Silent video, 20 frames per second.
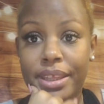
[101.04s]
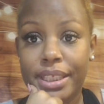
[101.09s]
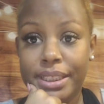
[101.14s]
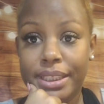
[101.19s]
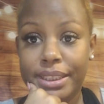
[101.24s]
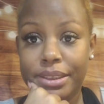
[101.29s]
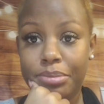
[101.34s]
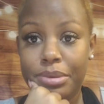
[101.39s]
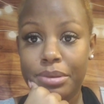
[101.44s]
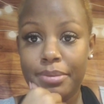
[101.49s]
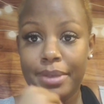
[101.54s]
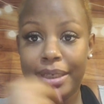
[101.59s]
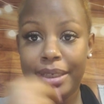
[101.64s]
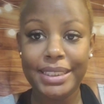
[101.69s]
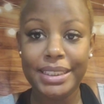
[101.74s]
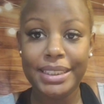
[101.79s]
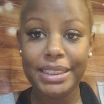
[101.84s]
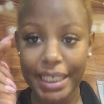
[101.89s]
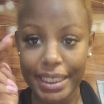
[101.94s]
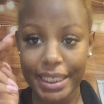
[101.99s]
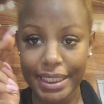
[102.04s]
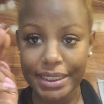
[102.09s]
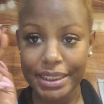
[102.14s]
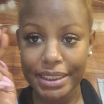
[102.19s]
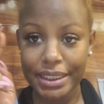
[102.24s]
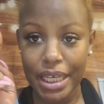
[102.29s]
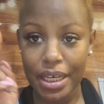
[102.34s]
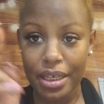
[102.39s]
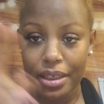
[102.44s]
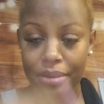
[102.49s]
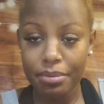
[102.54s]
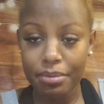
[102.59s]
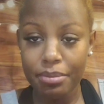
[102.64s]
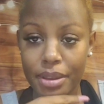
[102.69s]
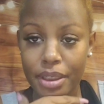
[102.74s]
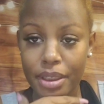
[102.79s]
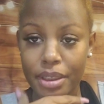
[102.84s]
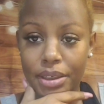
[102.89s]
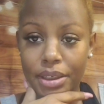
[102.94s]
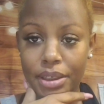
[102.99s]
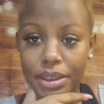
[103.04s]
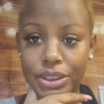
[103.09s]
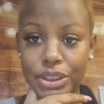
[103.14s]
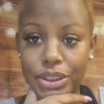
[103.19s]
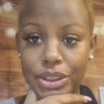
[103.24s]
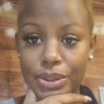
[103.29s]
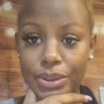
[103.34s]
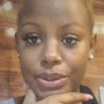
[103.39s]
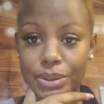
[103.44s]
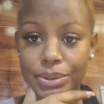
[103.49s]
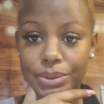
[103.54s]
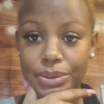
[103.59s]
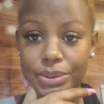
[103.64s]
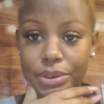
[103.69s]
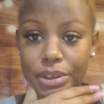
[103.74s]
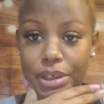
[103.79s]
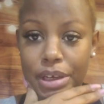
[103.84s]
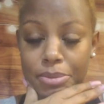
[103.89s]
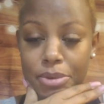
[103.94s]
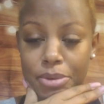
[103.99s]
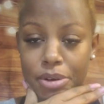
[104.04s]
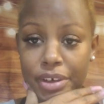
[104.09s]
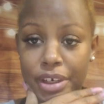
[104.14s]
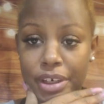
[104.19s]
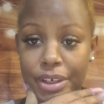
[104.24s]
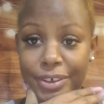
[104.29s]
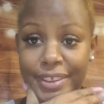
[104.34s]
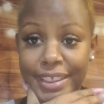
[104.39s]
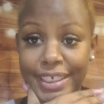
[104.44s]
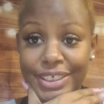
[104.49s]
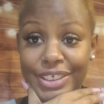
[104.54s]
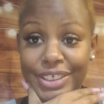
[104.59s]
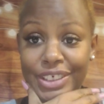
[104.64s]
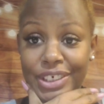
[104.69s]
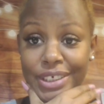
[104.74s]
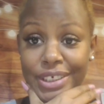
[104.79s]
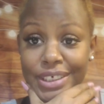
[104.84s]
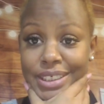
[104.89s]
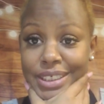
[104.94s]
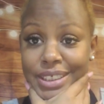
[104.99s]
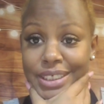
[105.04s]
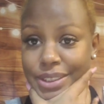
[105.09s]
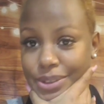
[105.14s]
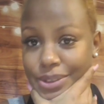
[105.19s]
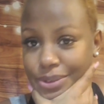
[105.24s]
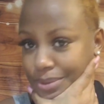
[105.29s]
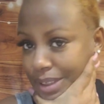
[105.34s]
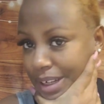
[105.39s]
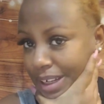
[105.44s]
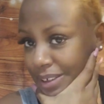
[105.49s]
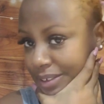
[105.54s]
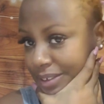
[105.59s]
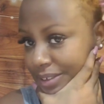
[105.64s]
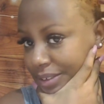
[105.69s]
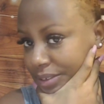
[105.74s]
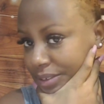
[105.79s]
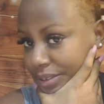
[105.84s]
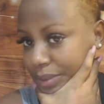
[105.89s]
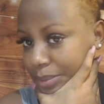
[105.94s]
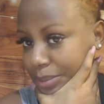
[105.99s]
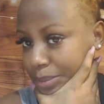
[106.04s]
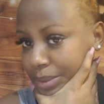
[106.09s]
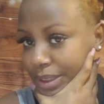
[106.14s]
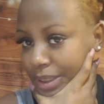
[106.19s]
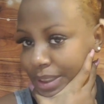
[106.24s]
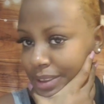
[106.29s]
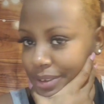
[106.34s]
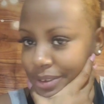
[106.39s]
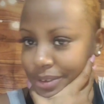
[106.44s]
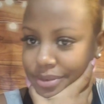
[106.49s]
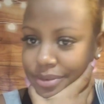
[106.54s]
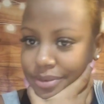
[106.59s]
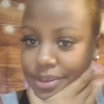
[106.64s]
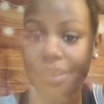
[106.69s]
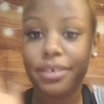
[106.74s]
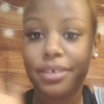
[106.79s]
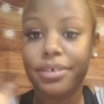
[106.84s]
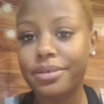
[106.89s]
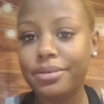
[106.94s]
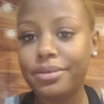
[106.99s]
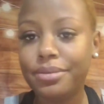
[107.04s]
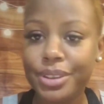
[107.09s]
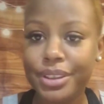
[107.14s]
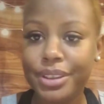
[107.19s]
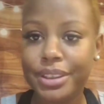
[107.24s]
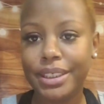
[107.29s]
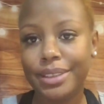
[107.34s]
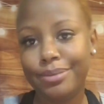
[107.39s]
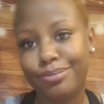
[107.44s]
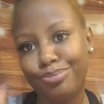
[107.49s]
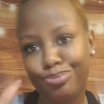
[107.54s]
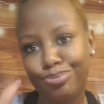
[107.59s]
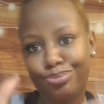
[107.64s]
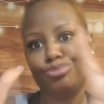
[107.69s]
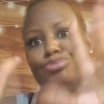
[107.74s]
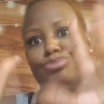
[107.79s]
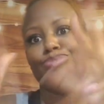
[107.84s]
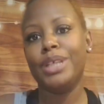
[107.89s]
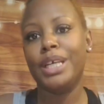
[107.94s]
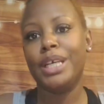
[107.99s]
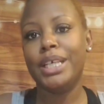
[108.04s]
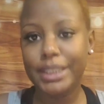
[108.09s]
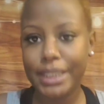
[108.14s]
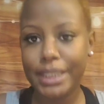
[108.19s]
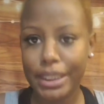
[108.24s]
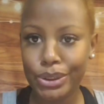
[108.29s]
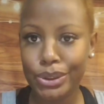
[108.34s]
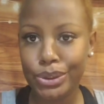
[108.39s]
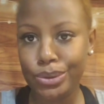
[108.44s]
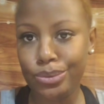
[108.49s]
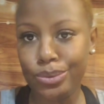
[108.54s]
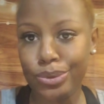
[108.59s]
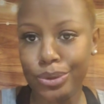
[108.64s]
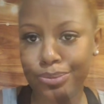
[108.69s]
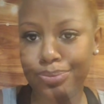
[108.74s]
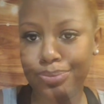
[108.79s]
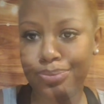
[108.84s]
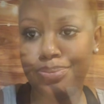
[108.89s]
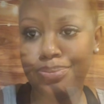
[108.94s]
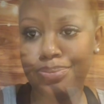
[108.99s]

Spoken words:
this will be my second time. So I'm already on that journey. So I don't know. I don't know. We'll see. Stay tuned.